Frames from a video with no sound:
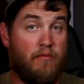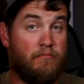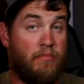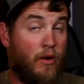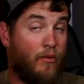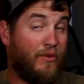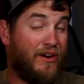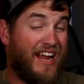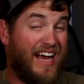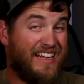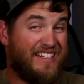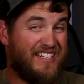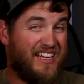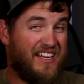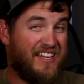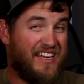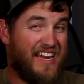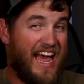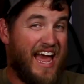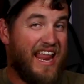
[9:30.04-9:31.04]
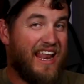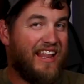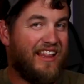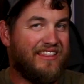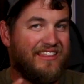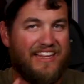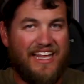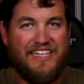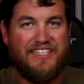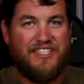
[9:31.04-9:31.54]
But we're not done yet.
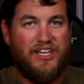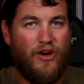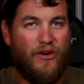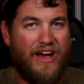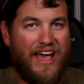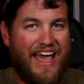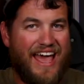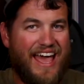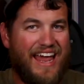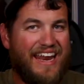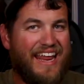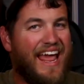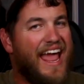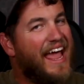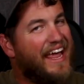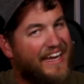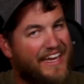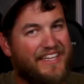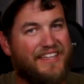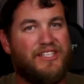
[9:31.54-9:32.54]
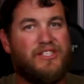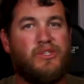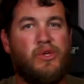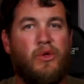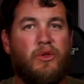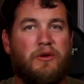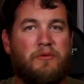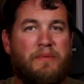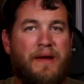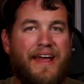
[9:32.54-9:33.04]
Let's go ahead and get the
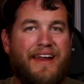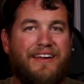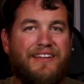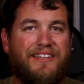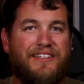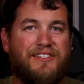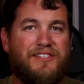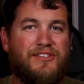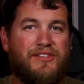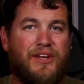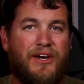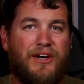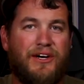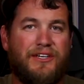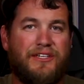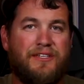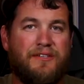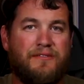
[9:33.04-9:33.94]
solar panel installed.